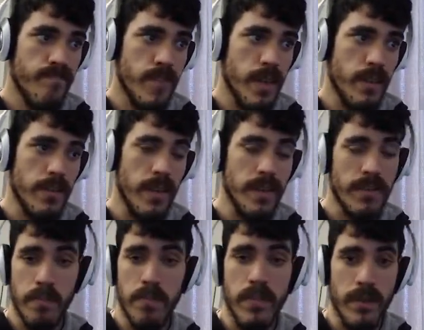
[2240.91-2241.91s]

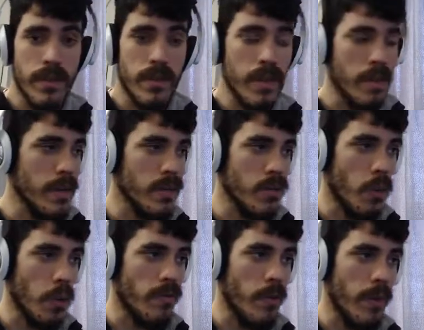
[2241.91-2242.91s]
it's gonna be a
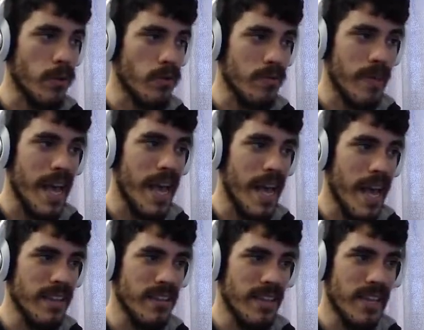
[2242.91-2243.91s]
total of around
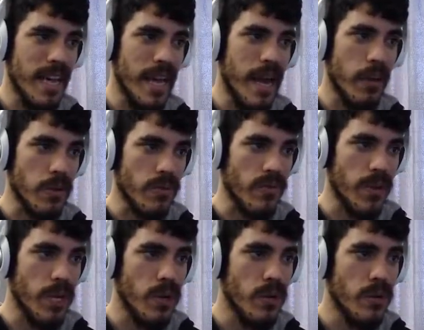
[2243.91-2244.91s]
8 to 9 hours of
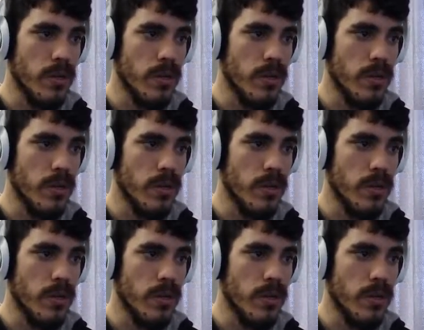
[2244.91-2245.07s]
video.